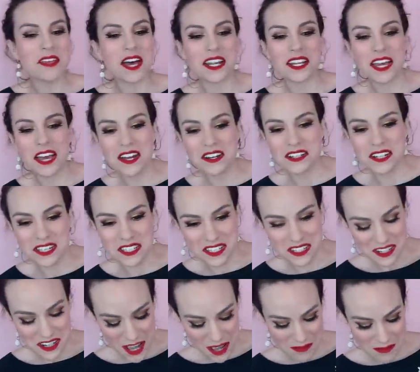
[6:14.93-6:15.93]
I'm not a
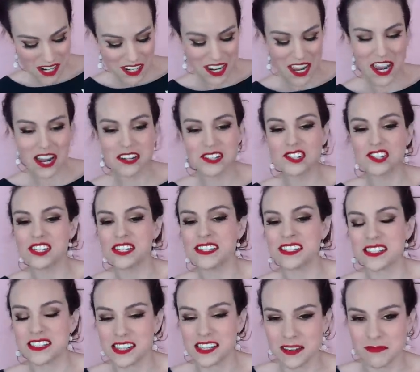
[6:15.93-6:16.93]
hairdresser. I'm not a hair
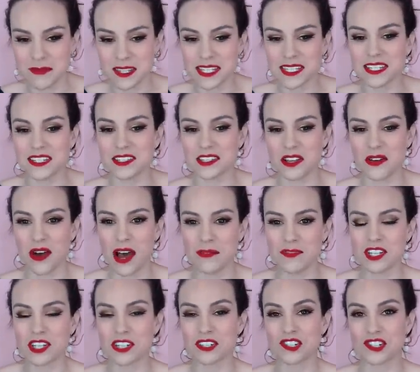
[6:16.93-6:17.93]
genius like Missy. So
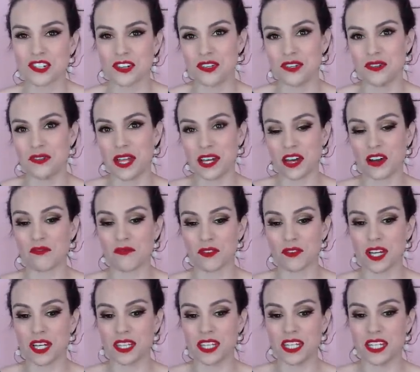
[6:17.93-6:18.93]
I'm just going to show you like a
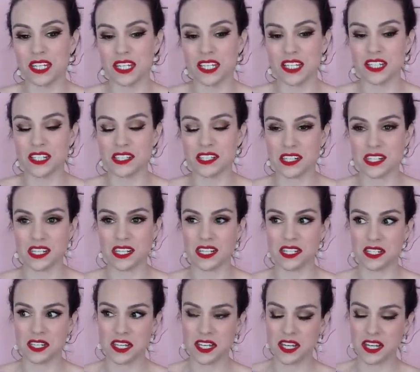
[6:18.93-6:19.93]
really
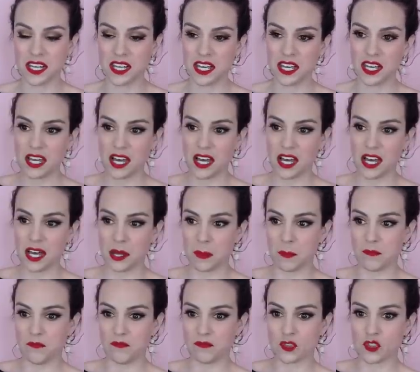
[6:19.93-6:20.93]
easy,
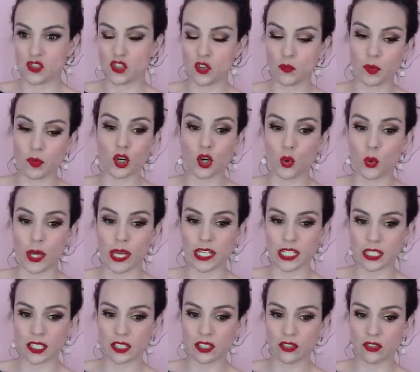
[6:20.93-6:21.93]
super
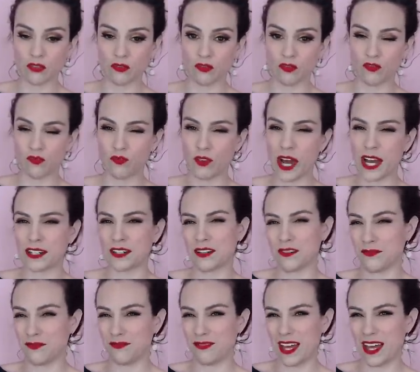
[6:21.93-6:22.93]
quick kind
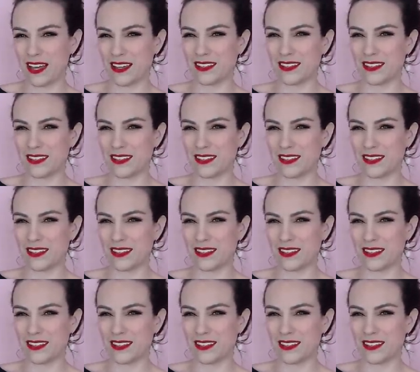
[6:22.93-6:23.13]
of